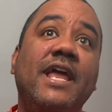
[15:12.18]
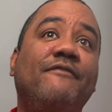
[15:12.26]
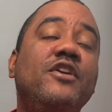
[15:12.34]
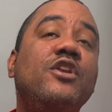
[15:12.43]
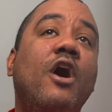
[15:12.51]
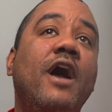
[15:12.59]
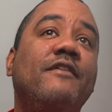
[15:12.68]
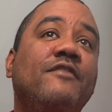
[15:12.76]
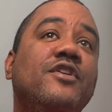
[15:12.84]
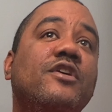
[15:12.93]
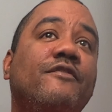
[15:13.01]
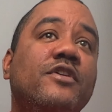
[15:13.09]
if you
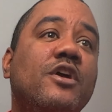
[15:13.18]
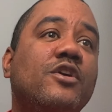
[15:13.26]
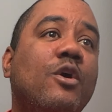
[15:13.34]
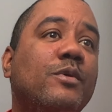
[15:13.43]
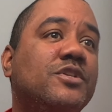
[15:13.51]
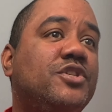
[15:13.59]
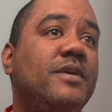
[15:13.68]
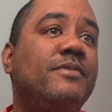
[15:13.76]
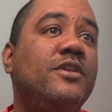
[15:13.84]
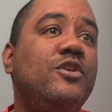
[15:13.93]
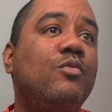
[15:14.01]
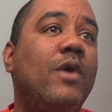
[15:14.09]
know your coworkers are cheap,
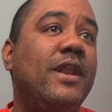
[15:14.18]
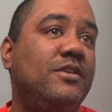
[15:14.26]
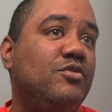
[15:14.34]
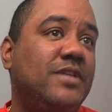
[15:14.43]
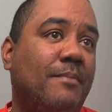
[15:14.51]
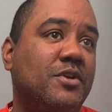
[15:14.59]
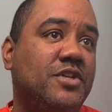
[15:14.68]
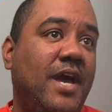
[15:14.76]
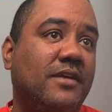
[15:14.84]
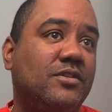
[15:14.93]
then you want to do separate checks